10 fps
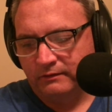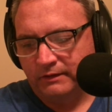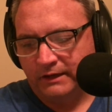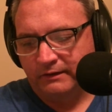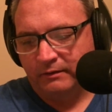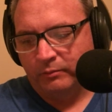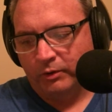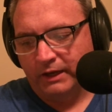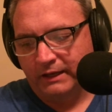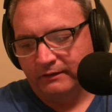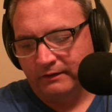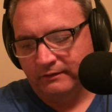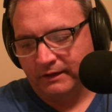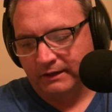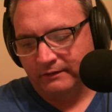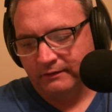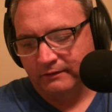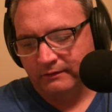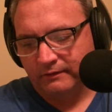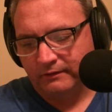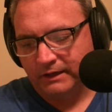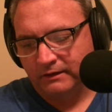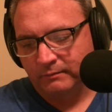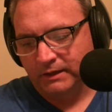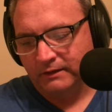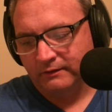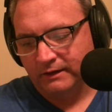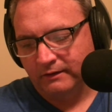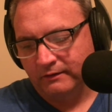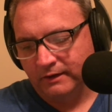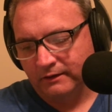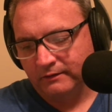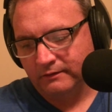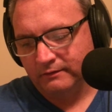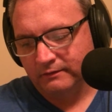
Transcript: 19.18 seconds, or 19 minutes and 18 seconds.